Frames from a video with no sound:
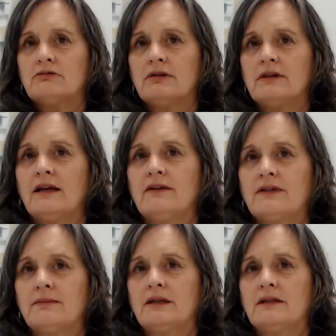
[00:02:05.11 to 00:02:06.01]
with that if
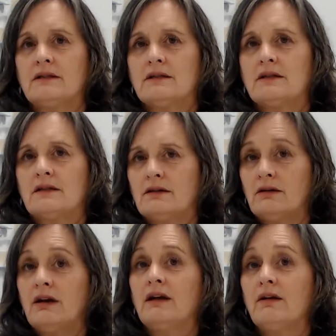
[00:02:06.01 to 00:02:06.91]
something doesn't go
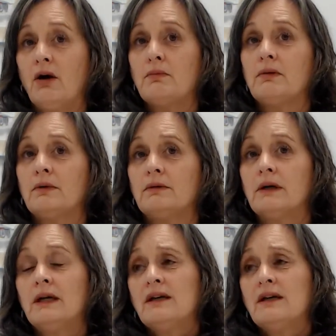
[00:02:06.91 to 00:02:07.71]
how you hope it will?